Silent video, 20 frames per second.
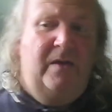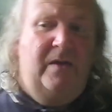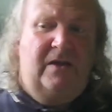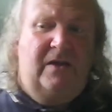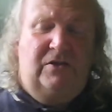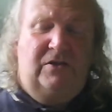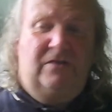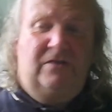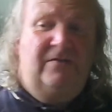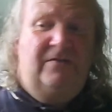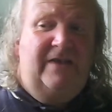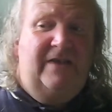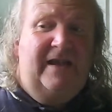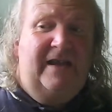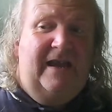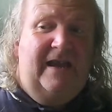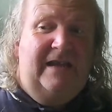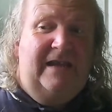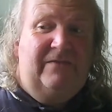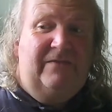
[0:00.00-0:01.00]
Oh yeah, because you're a
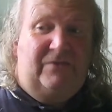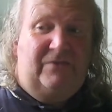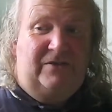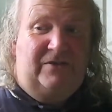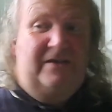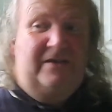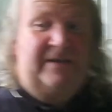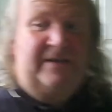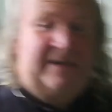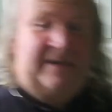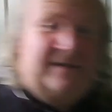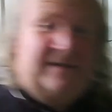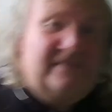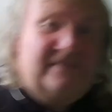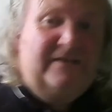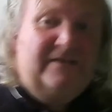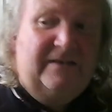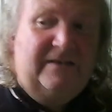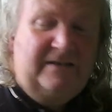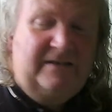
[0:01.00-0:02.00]
day ahead of us, aren't you?